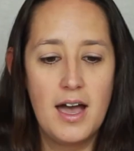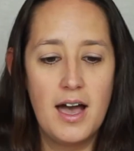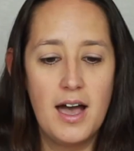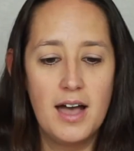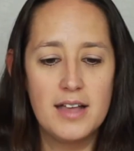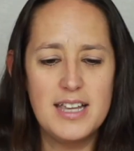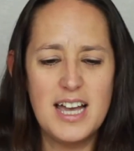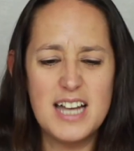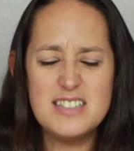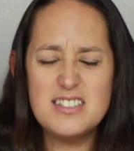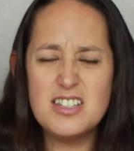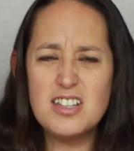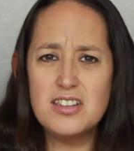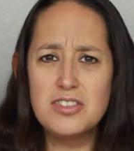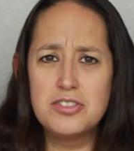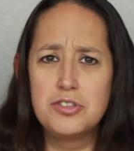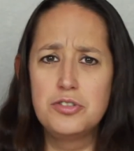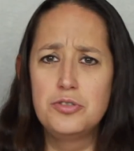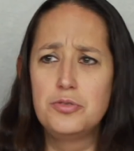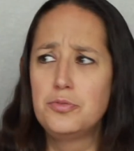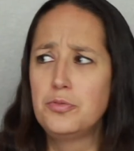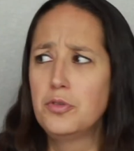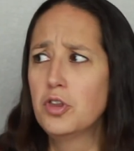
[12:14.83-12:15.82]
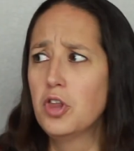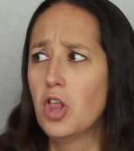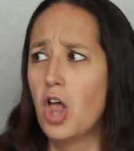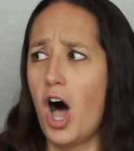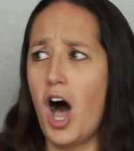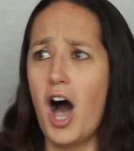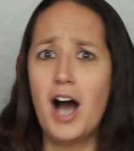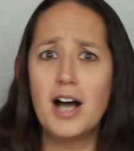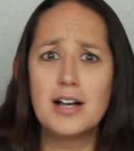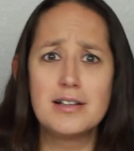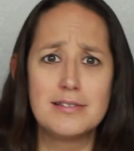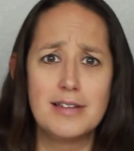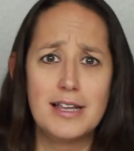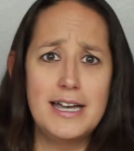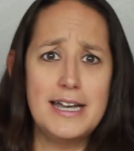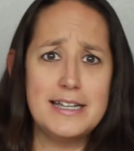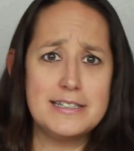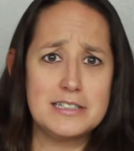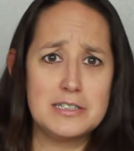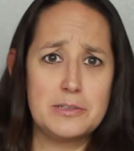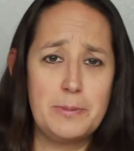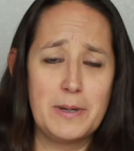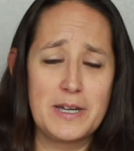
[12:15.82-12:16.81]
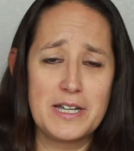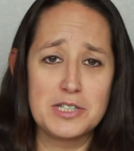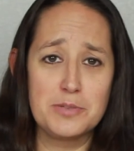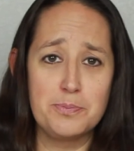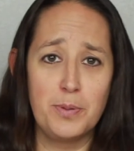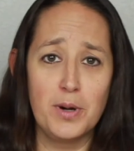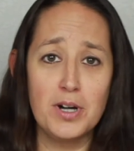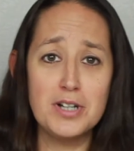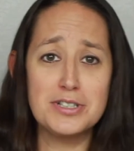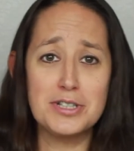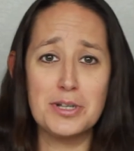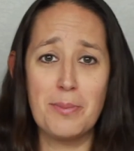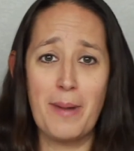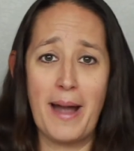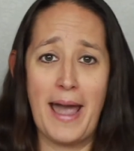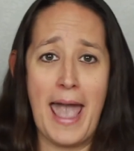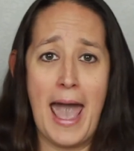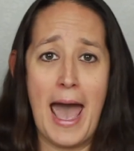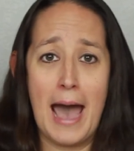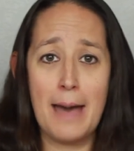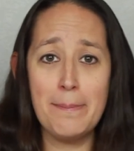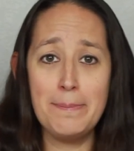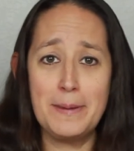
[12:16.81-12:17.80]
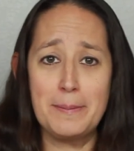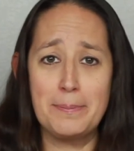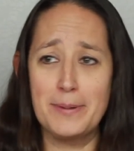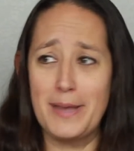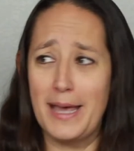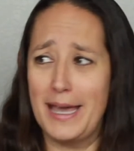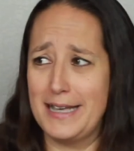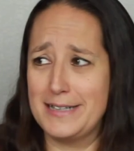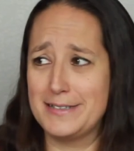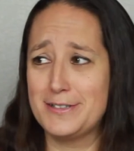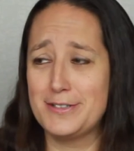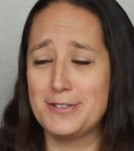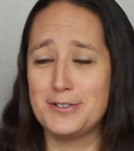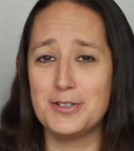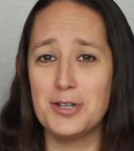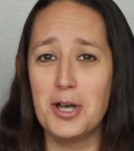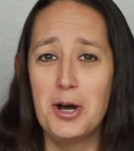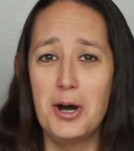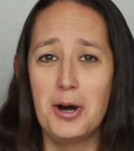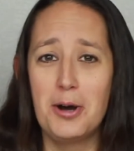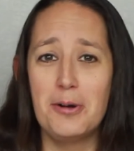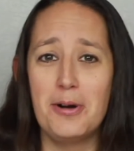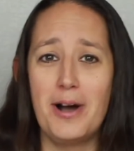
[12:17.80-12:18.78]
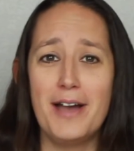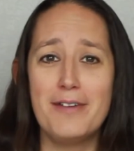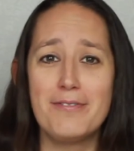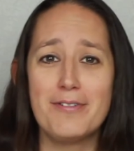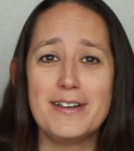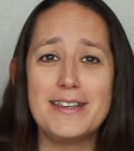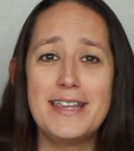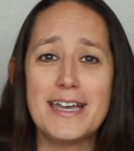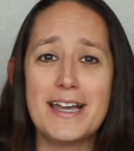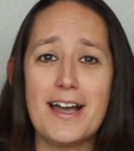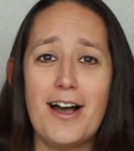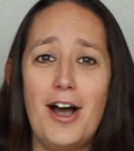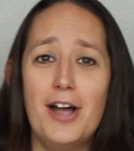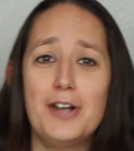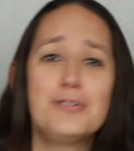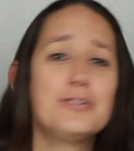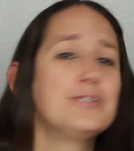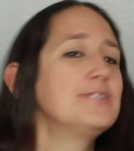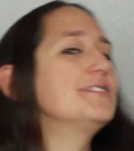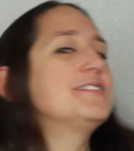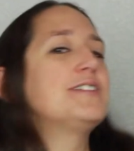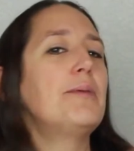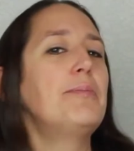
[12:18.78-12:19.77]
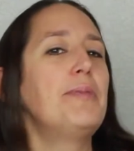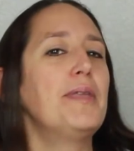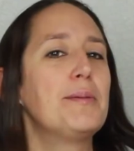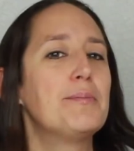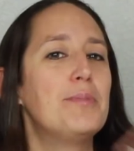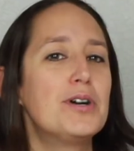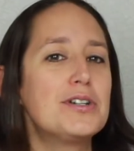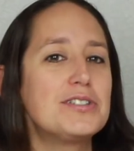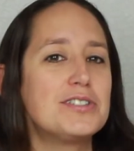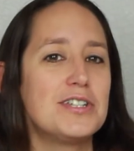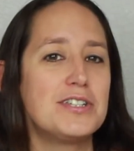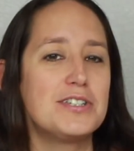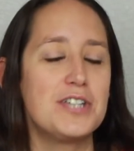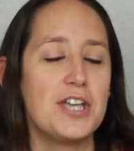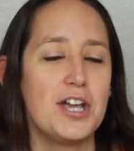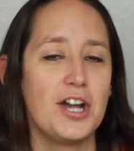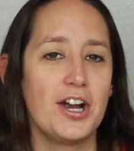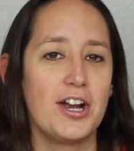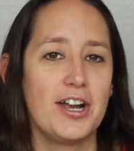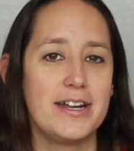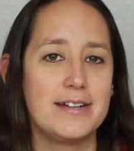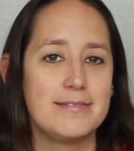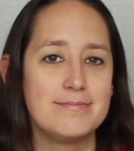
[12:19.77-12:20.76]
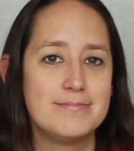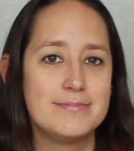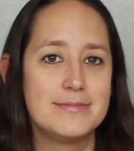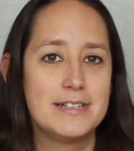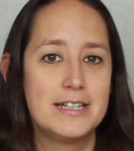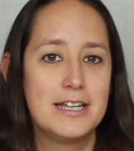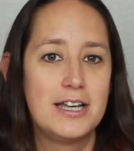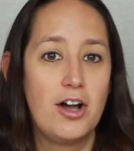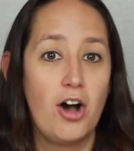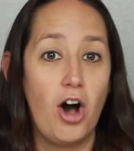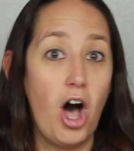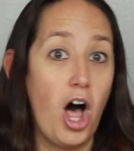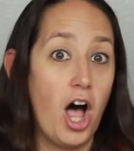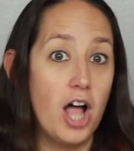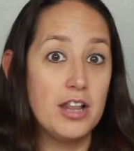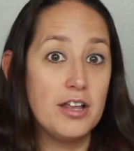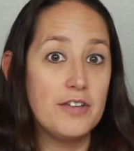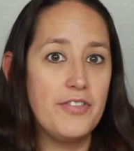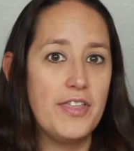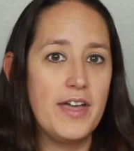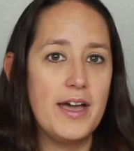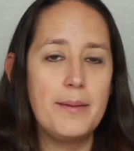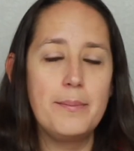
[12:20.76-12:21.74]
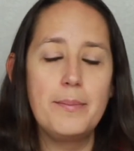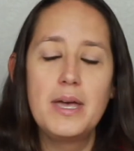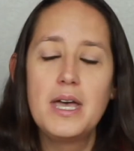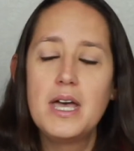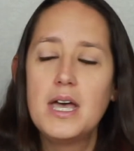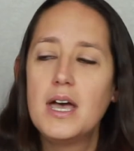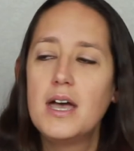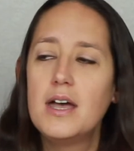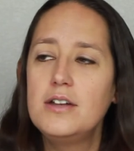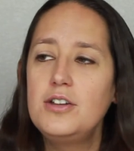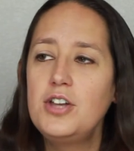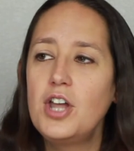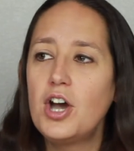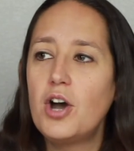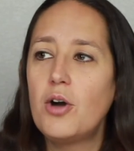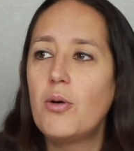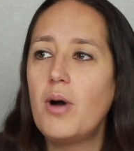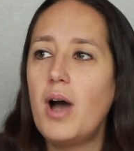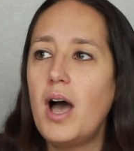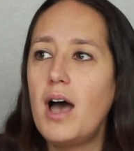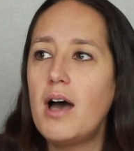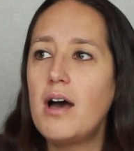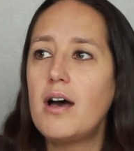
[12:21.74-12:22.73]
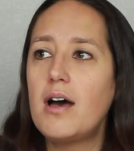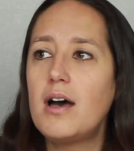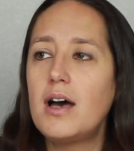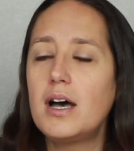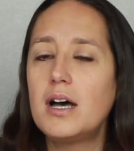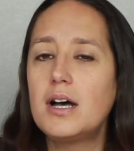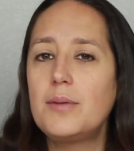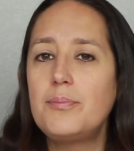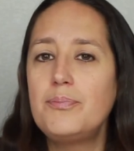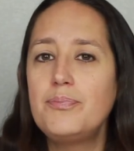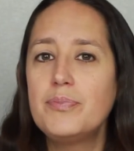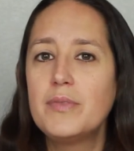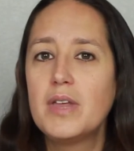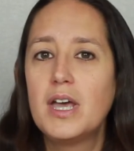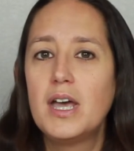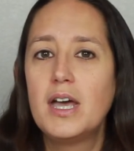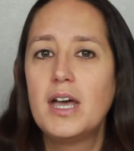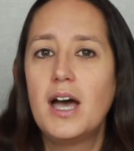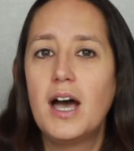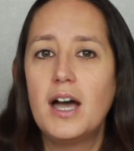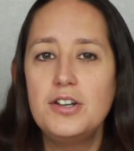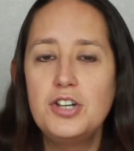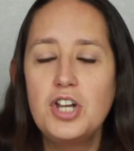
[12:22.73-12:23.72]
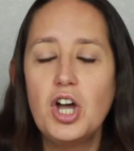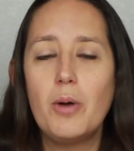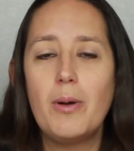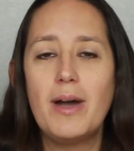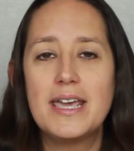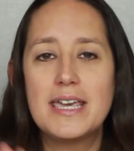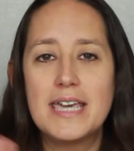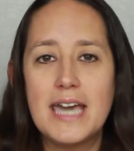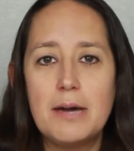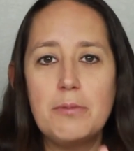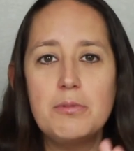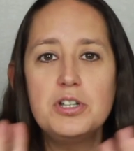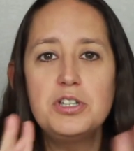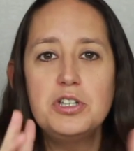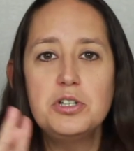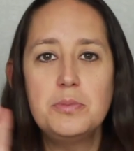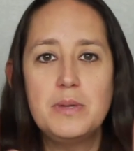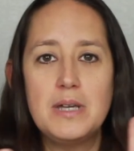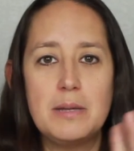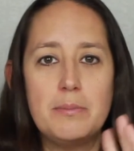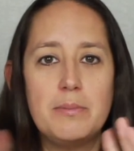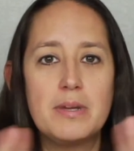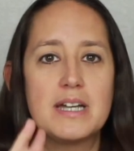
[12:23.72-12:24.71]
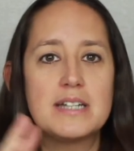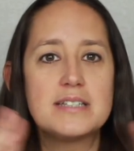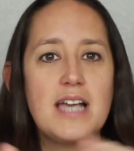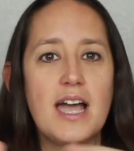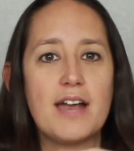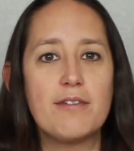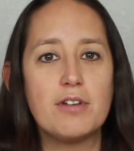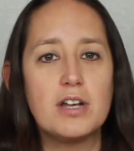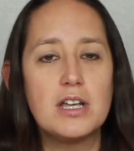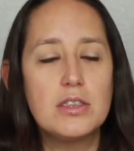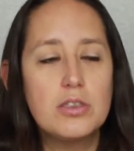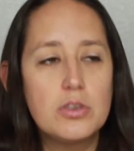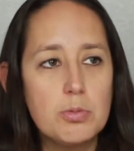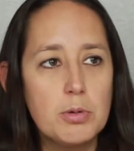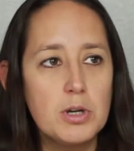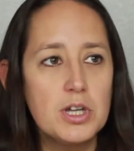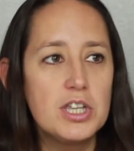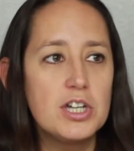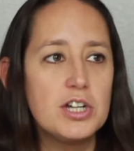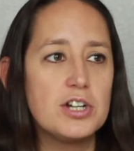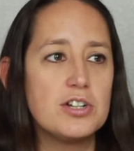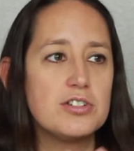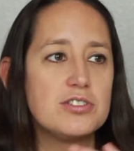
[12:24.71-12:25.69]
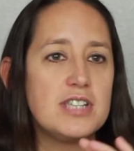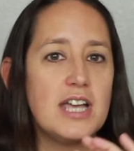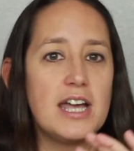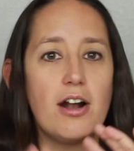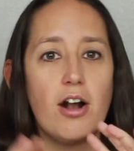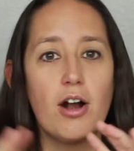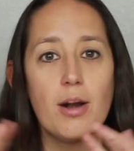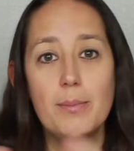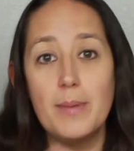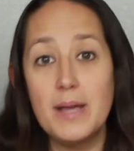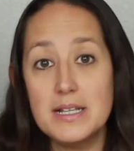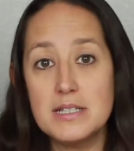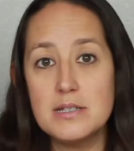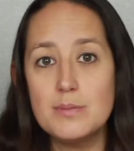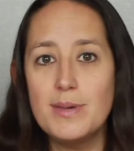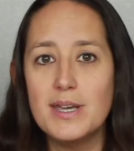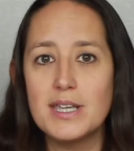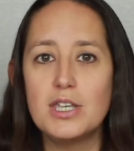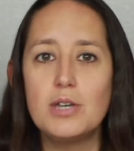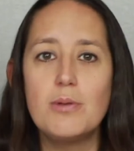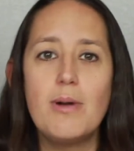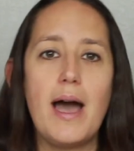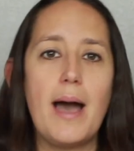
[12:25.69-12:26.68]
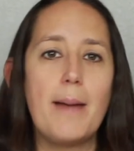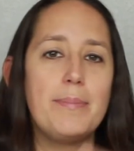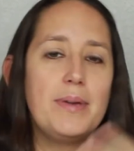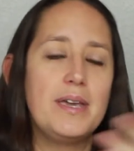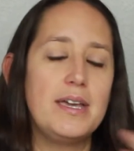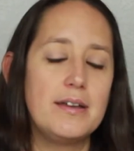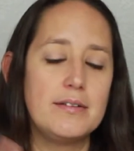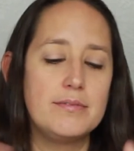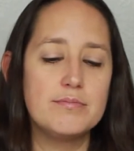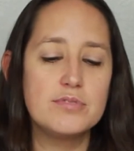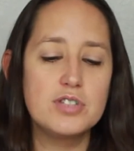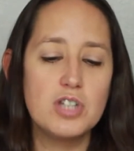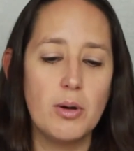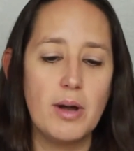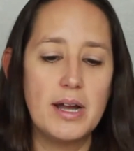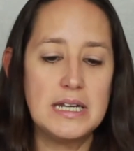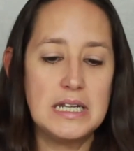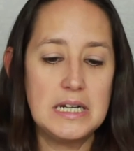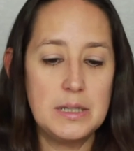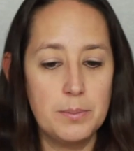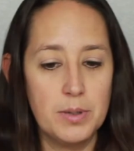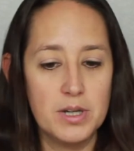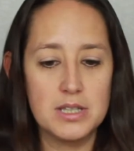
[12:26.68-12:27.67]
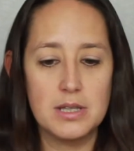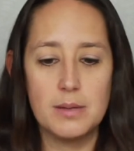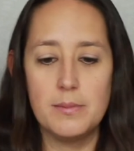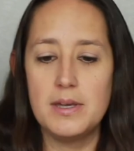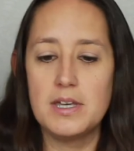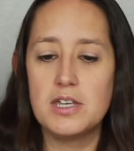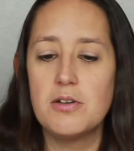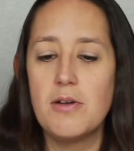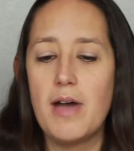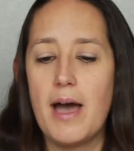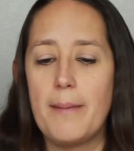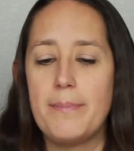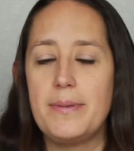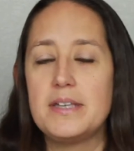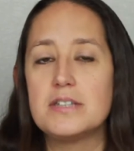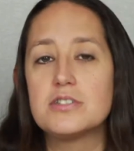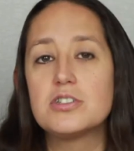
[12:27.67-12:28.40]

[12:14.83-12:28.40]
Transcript: That's a long list because books are my happy place. So I've read like 100 and something books this year, and all of them? No, I get what you mean because I read thrillers that aren't meant to make you happy, and so I need a book that makes you happy.